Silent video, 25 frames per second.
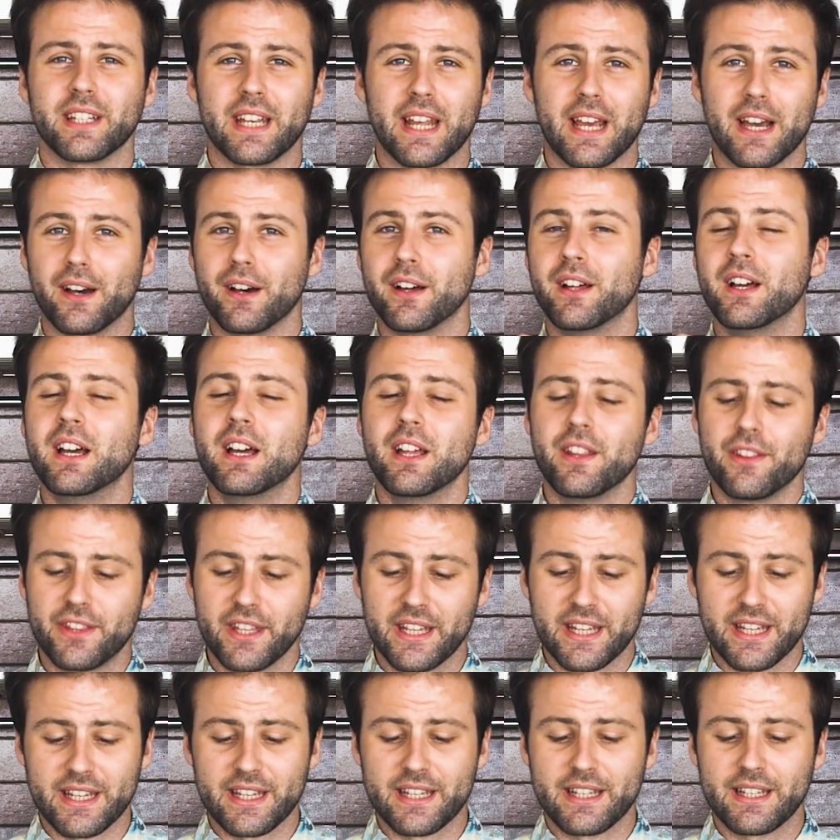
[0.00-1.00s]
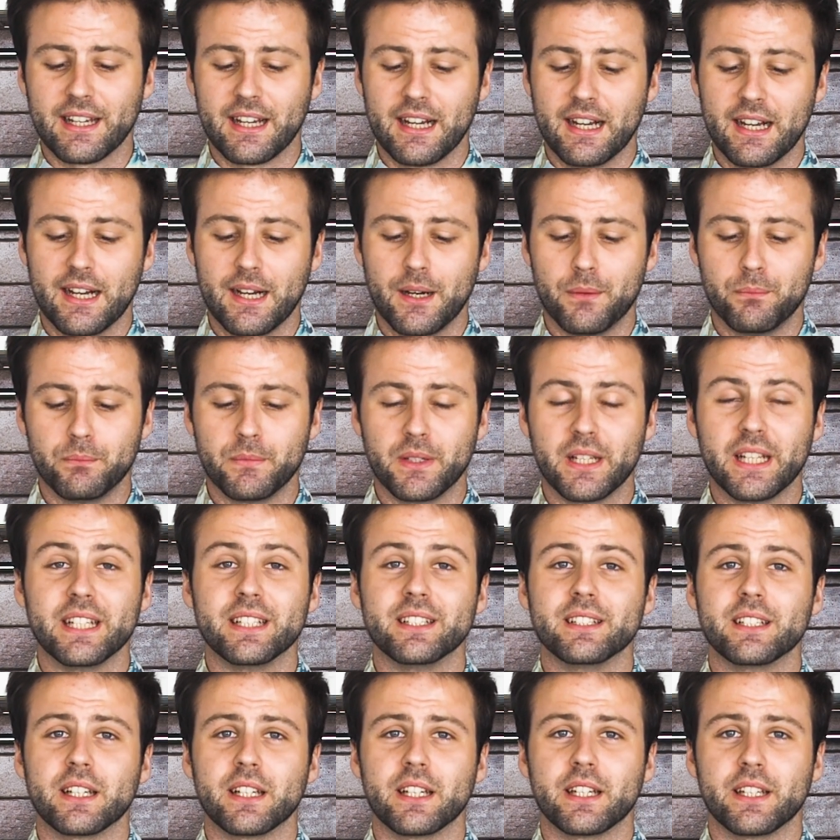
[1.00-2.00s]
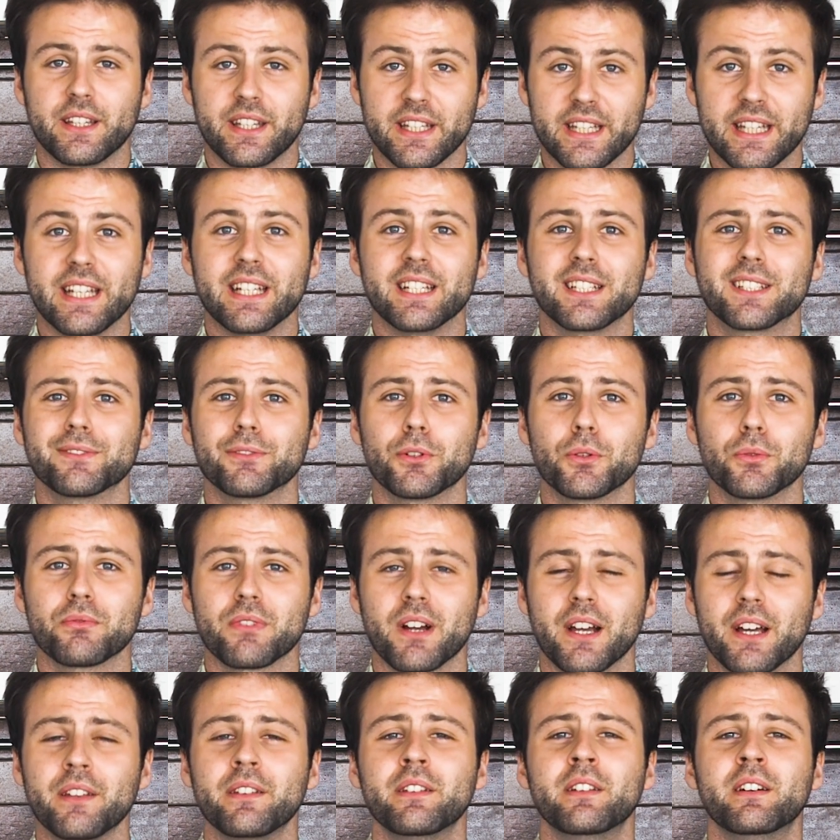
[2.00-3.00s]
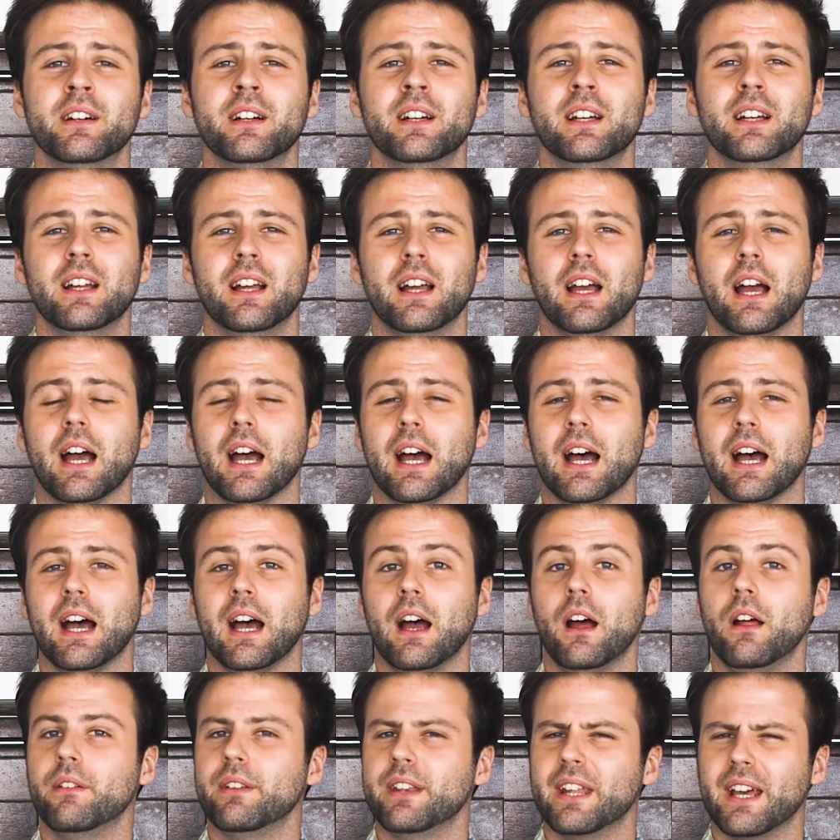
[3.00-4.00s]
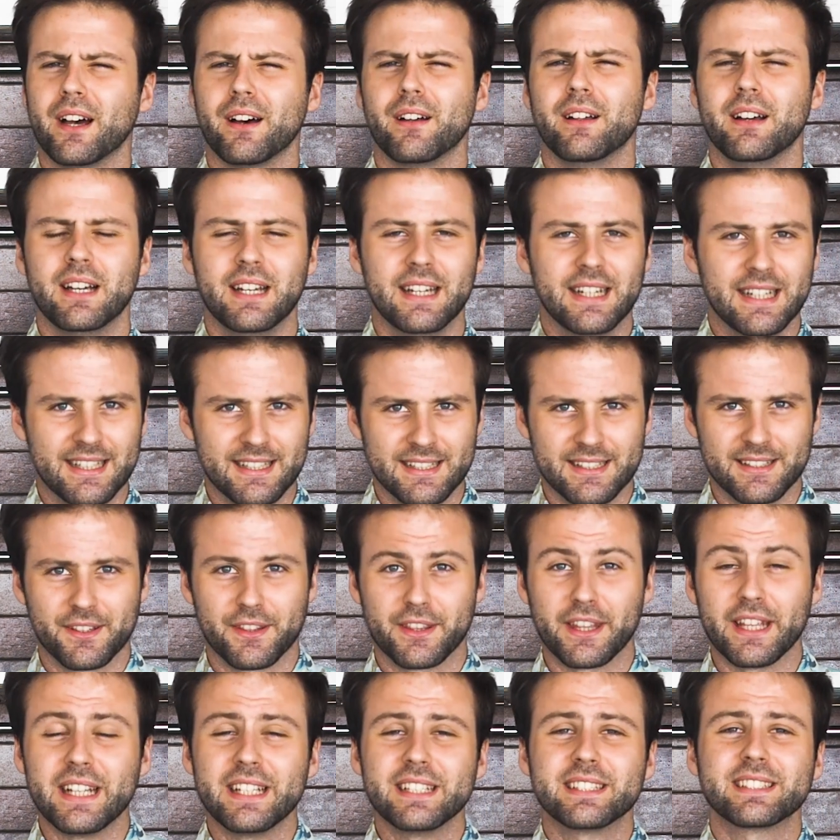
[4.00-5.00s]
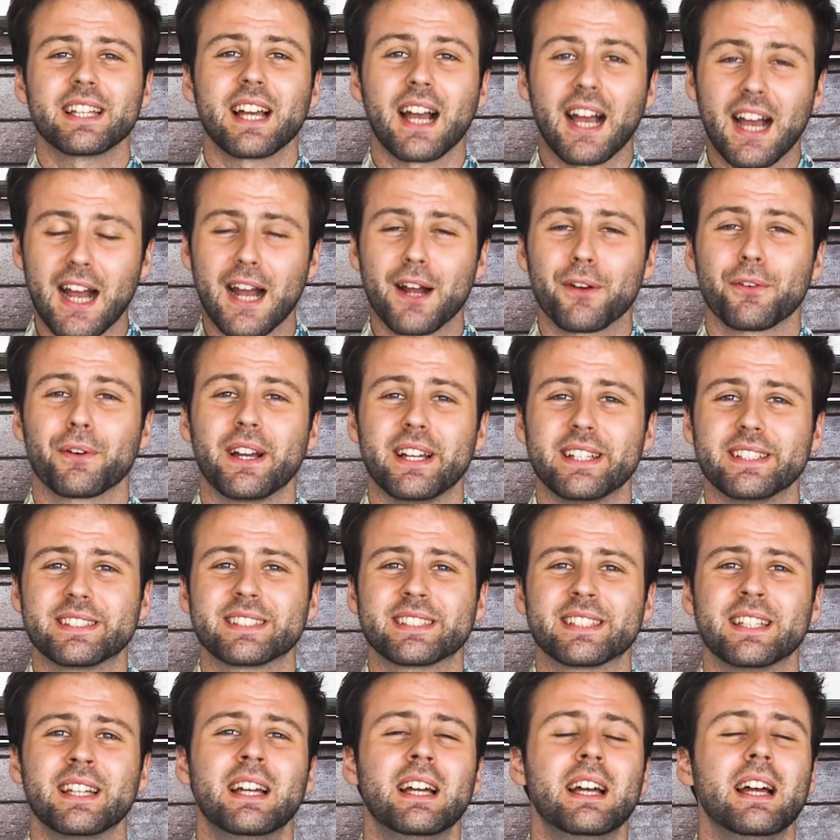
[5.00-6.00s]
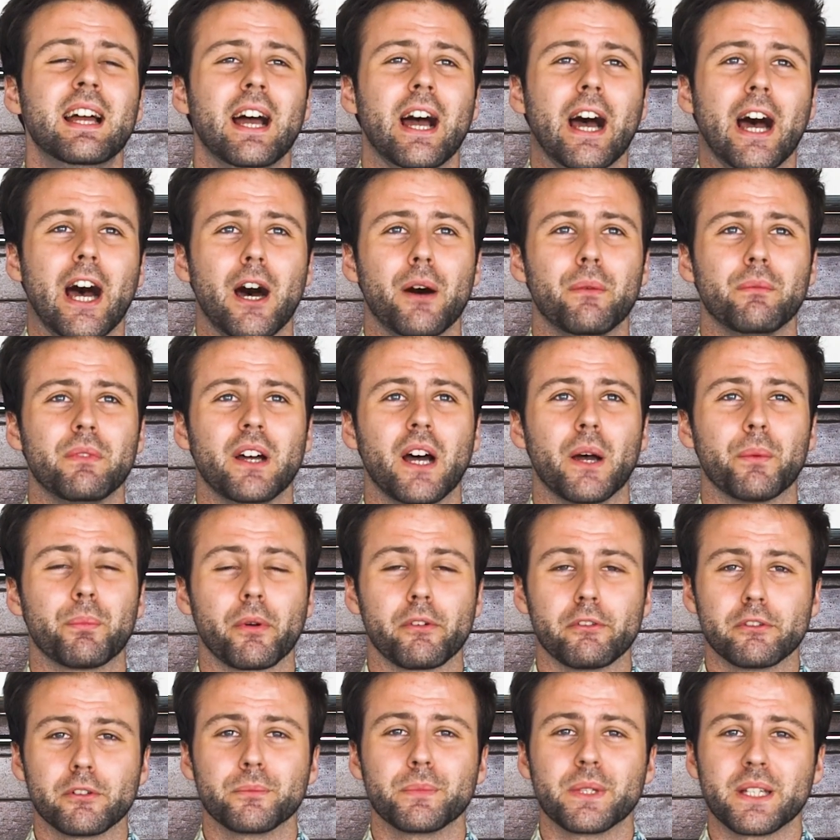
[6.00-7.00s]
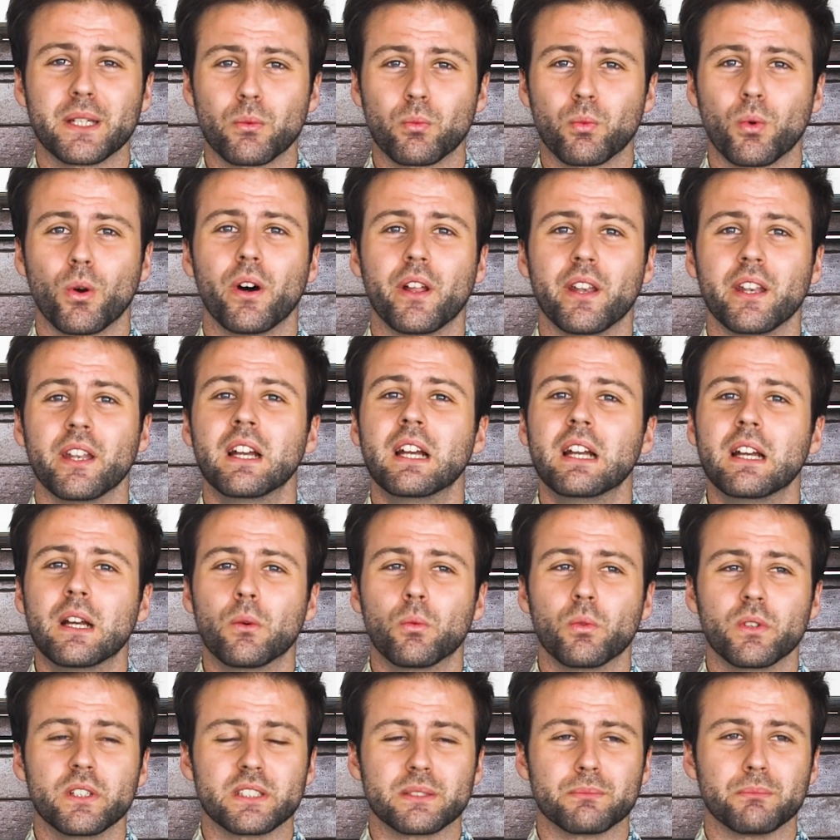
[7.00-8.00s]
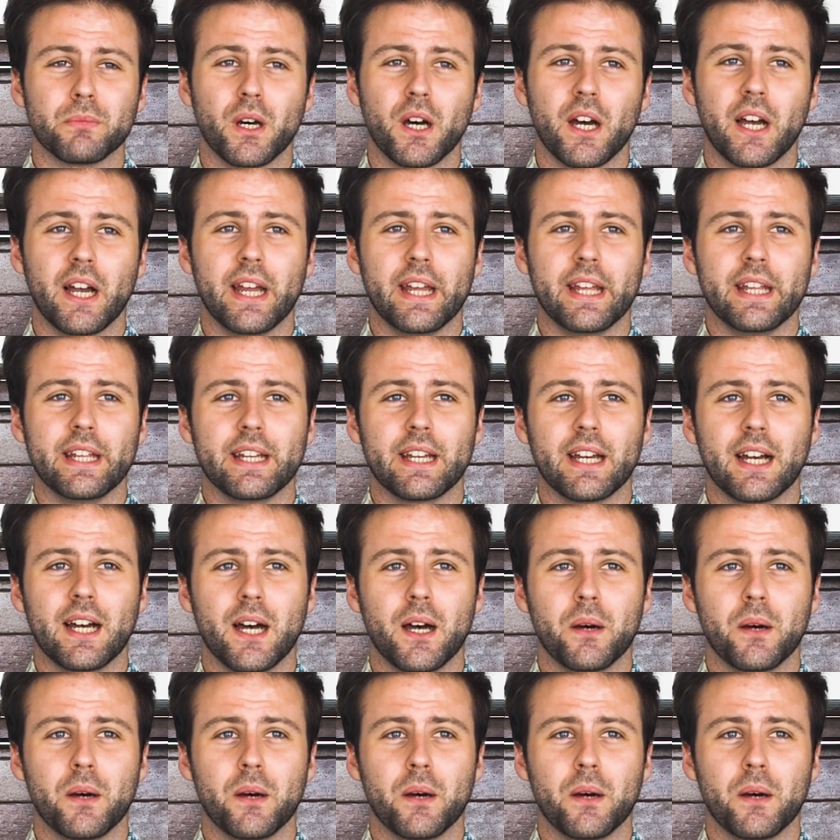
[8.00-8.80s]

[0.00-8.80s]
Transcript: Now the interval run, now these heart rates are probably what was my